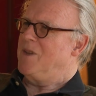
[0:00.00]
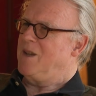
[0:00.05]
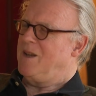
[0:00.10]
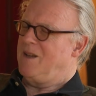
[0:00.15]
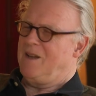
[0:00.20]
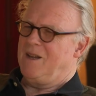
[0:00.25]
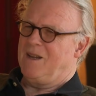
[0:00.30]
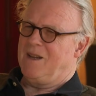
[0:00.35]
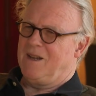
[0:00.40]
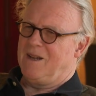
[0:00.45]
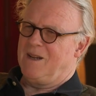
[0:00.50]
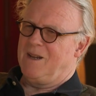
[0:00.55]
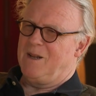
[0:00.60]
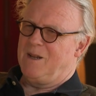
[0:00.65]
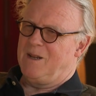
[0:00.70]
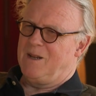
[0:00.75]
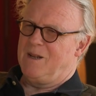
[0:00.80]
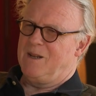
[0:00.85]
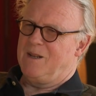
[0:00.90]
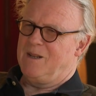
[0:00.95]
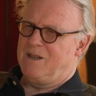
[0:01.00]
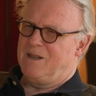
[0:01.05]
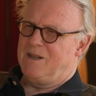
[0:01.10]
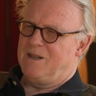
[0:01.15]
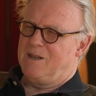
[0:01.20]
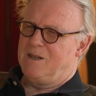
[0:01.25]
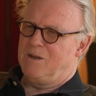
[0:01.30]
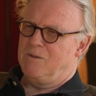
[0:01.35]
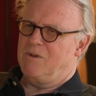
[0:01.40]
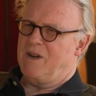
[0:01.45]

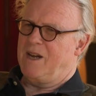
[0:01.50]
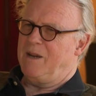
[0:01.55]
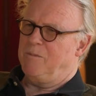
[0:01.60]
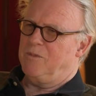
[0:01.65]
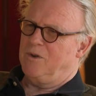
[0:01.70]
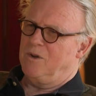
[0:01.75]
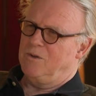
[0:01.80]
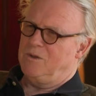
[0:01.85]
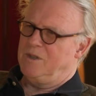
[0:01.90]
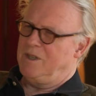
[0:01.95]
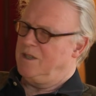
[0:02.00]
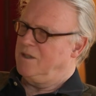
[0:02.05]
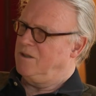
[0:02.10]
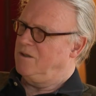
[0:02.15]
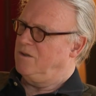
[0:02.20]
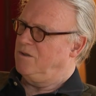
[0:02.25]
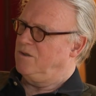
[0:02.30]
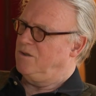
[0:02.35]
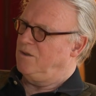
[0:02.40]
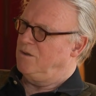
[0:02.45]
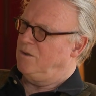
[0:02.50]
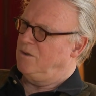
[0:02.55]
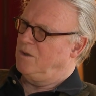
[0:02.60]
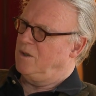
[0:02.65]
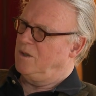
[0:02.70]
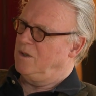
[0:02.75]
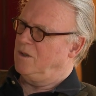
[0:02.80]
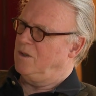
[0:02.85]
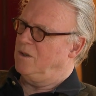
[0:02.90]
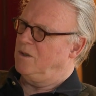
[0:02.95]
right project
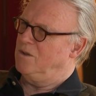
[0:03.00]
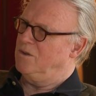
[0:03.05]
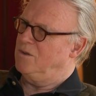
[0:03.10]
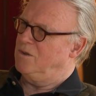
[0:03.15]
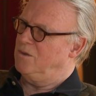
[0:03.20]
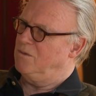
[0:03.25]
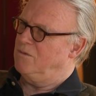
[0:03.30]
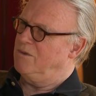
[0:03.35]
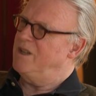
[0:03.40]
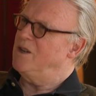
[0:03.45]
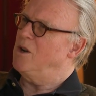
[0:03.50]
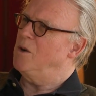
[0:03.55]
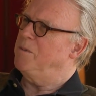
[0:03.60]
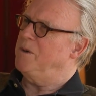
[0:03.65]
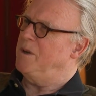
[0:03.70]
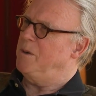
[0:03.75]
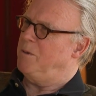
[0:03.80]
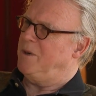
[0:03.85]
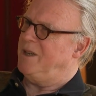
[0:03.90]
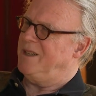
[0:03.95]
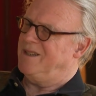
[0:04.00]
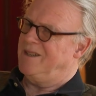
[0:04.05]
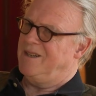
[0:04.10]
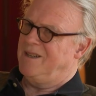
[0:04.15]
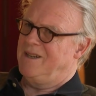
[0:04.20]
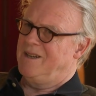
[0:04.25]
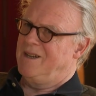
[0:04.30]
to reopen with.